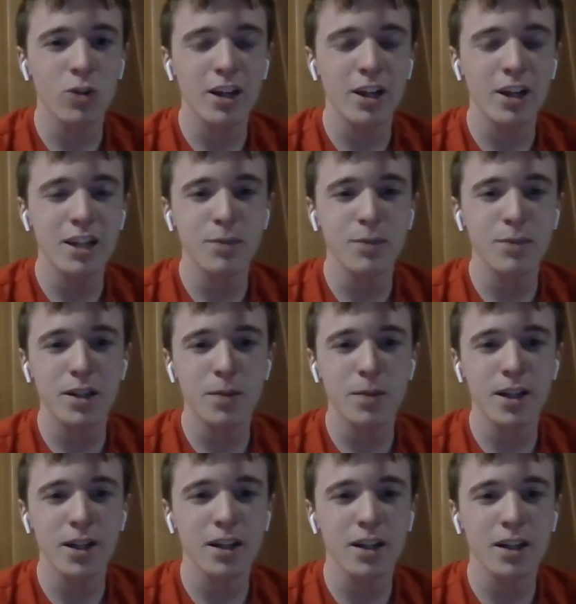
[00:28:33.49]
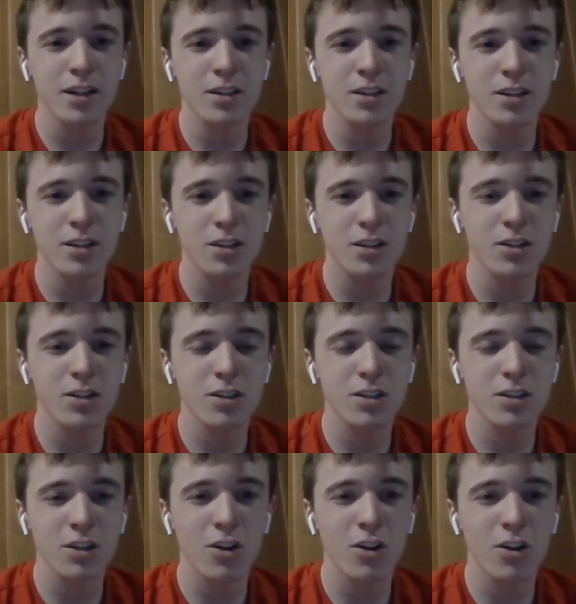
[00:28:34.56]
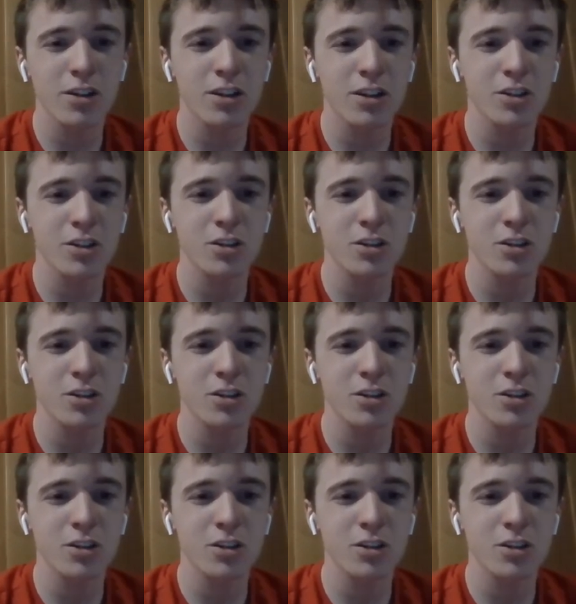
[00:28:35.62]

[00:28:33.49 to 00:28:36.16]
Like, he's meant to be the kind of the